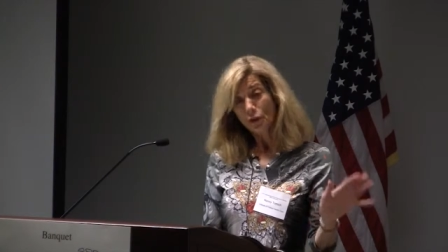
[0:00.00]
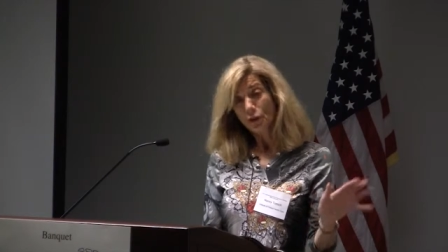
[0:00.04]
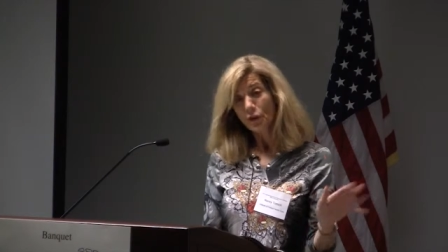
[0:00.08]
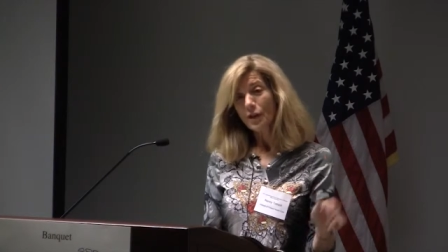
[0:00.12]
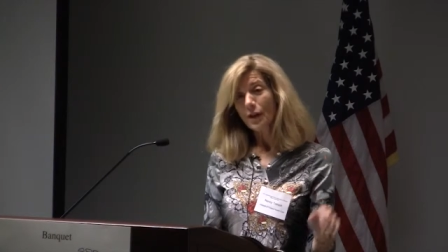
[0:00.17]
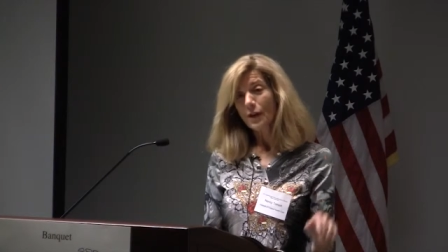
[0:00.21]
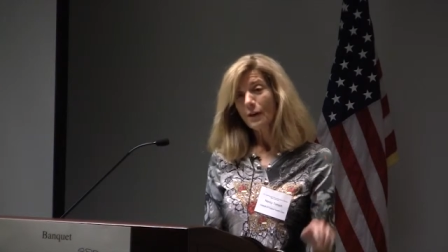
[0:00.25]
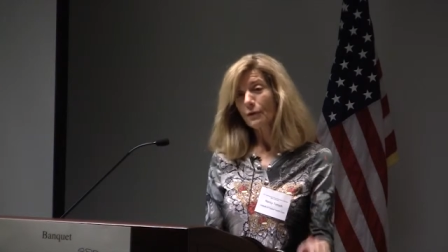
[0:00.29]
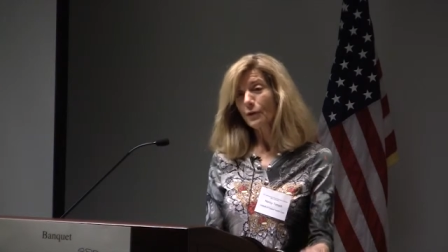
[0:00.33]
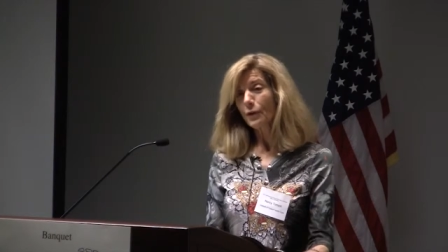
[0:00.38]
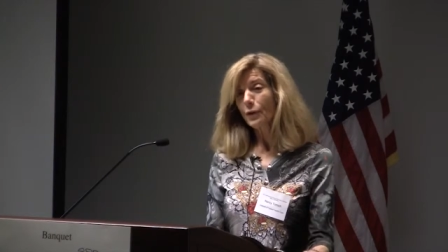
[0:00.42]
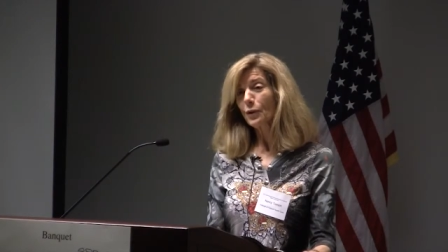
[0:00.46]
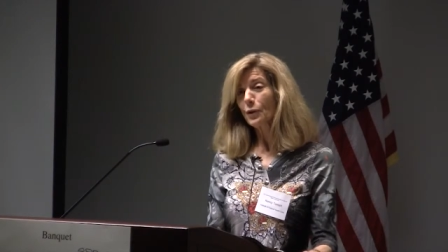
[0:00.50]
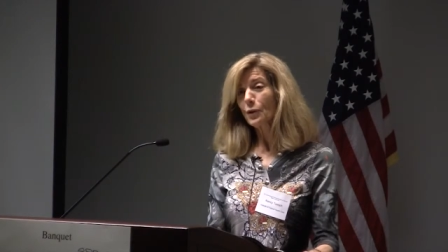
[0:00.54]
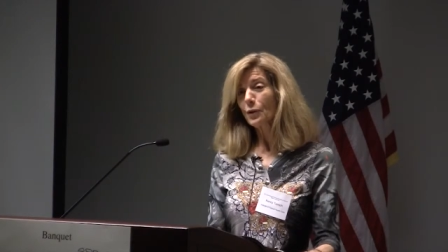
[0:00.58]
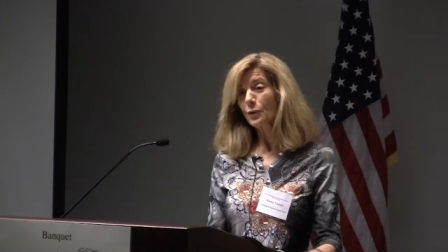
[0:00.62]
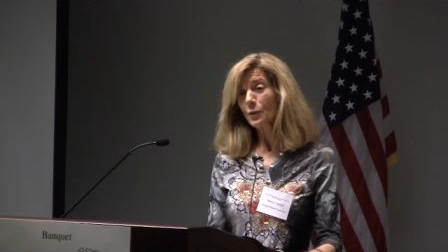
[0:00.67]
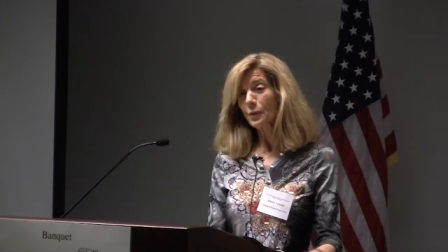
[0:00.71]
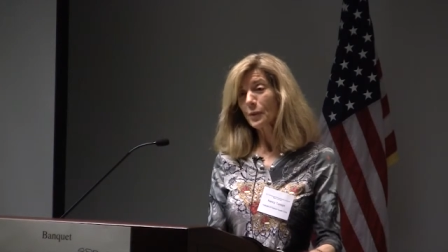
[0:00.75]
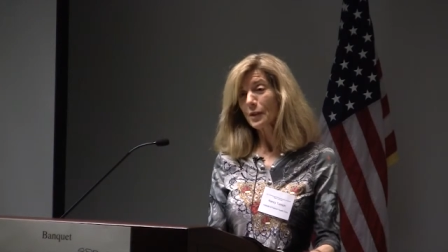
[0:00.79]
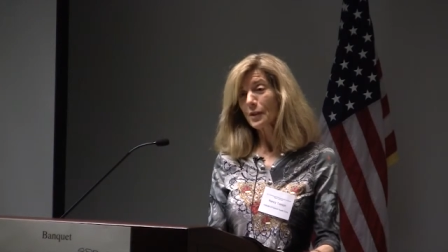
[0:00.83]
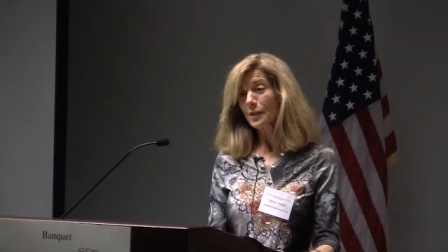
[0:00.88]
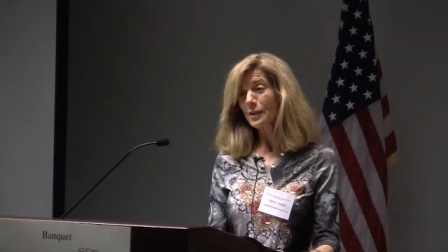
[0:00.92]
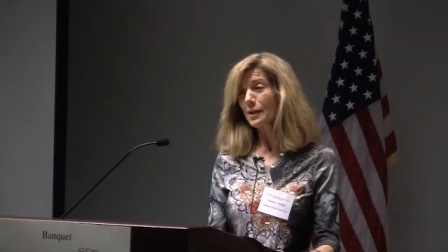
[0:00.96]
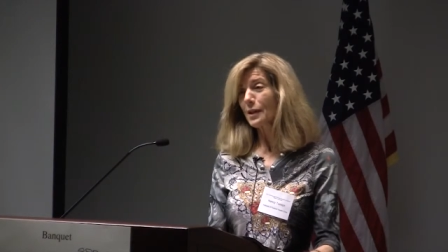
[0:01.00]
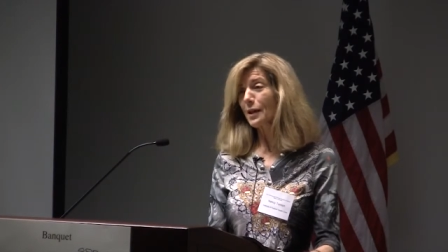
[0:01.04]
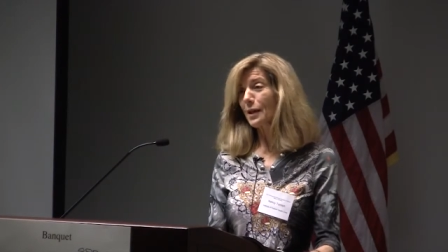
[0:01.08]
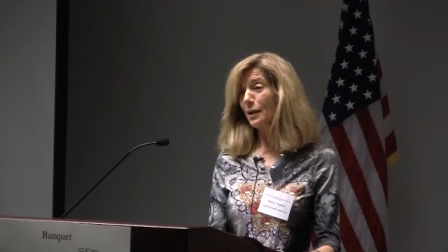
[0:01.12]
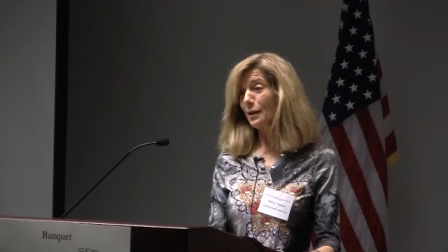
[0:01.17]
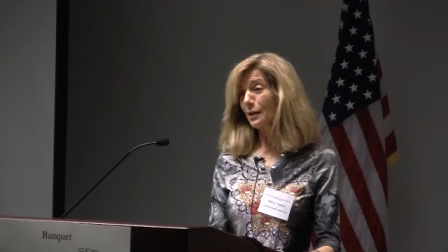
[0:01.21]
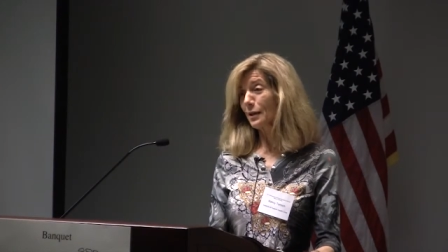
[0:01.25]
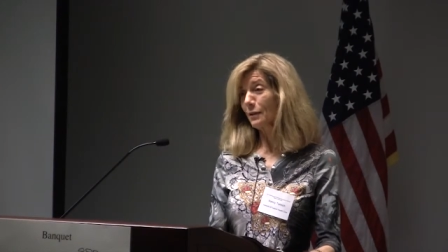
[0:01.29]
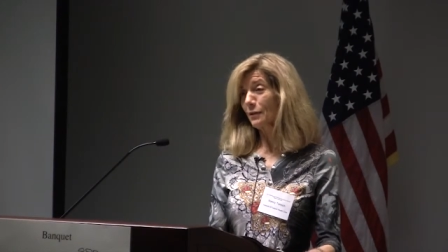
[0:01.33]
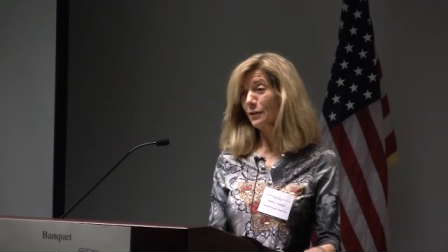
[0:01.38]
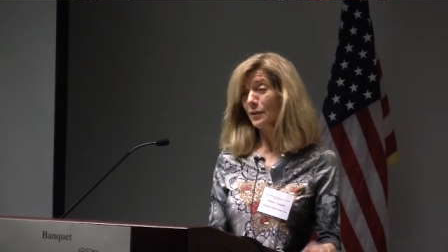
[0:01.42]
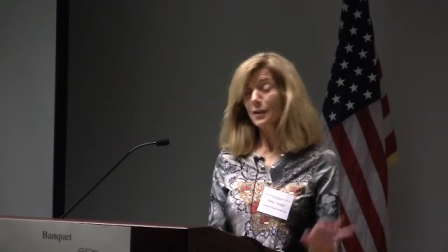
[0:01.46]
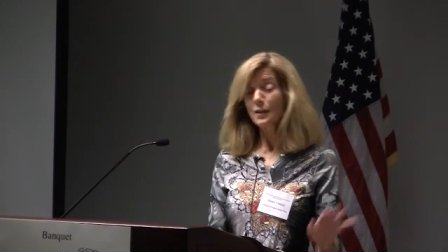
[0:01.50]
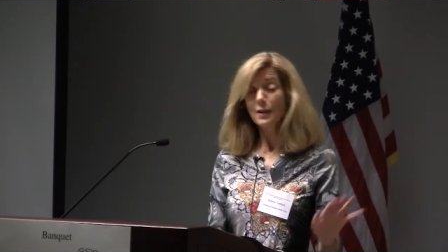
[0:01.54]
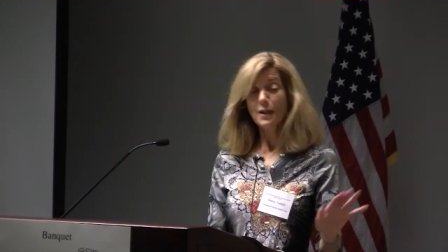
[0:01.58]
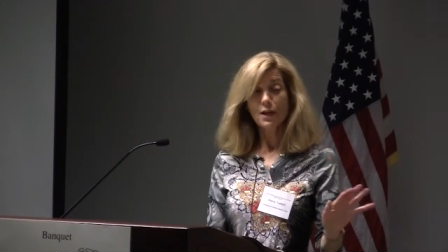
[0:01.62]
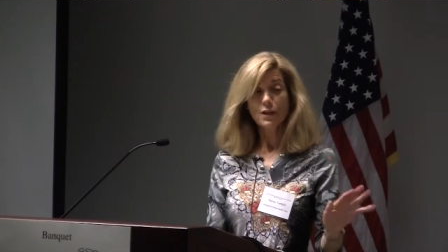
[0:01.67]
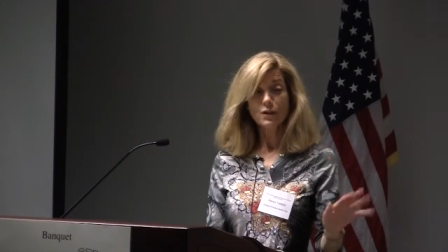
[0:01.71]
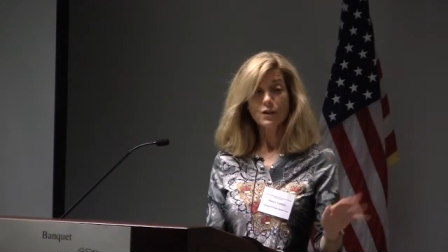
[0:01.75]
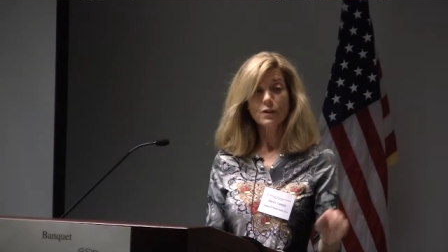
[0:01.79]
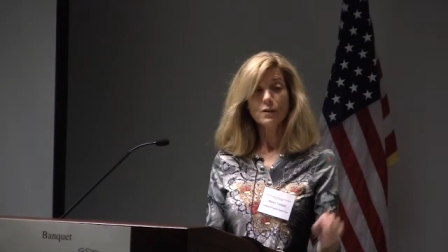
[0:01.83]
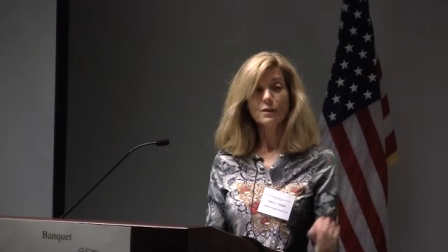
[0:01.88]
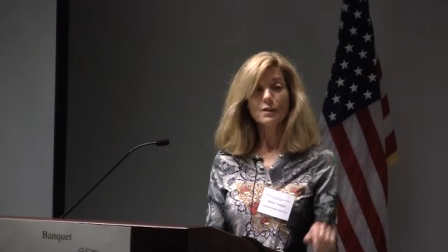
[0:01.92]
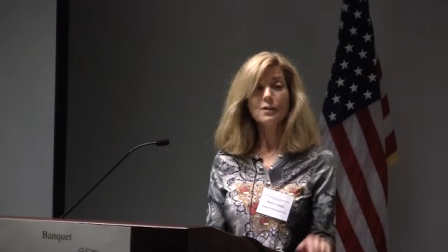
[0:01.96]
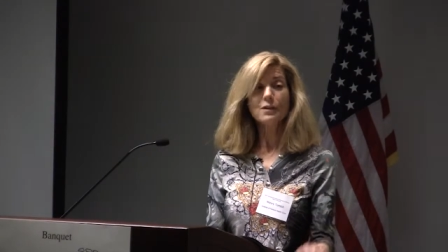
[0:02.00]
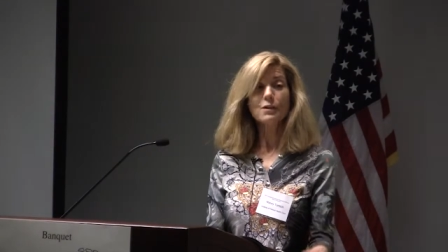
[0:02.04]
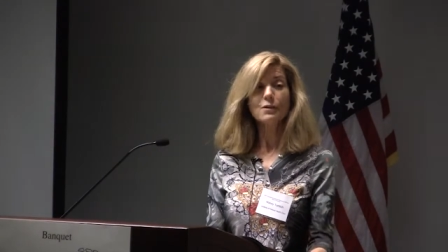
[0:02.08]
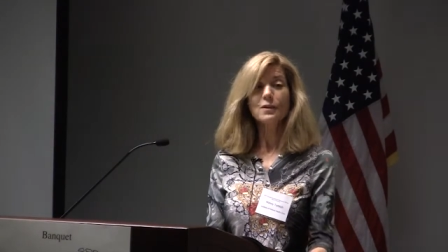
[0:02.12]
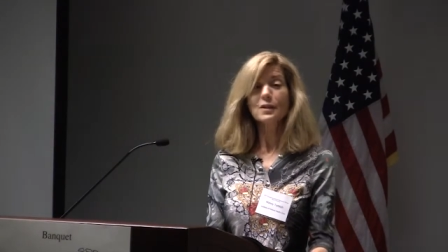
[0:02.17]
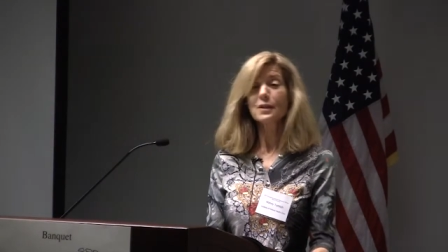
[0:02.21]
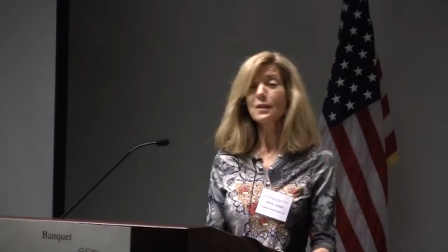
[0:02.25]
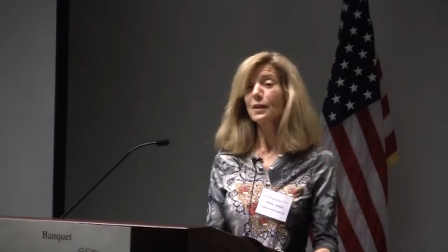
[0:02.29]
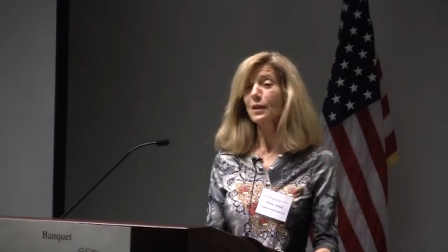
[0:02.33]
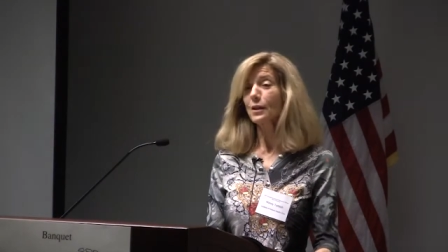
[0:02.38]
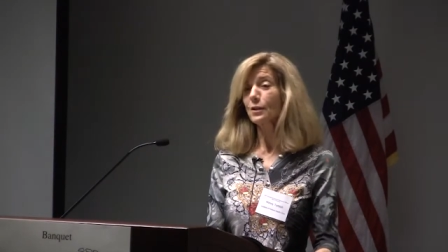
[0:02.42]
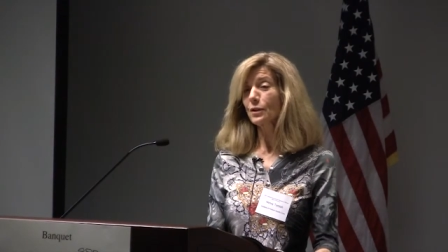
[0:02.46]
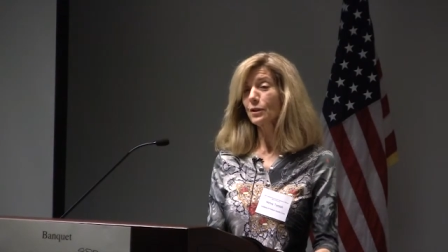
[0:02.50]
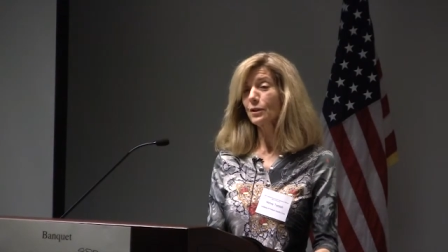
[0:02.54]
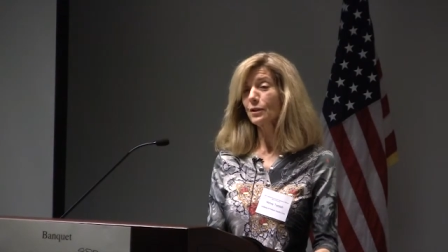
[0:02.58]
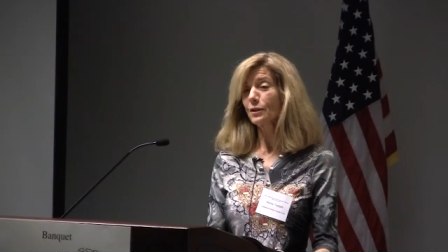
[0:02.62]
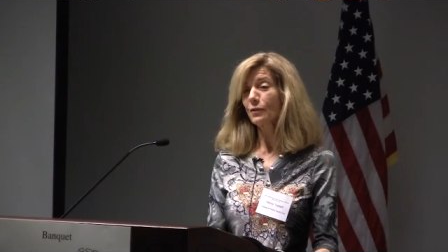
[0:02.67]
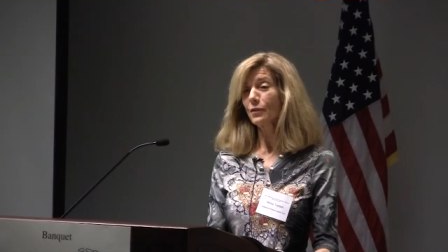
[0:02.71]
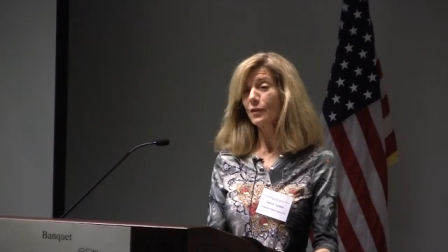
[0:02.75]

Schaefer, who was head of the National Association of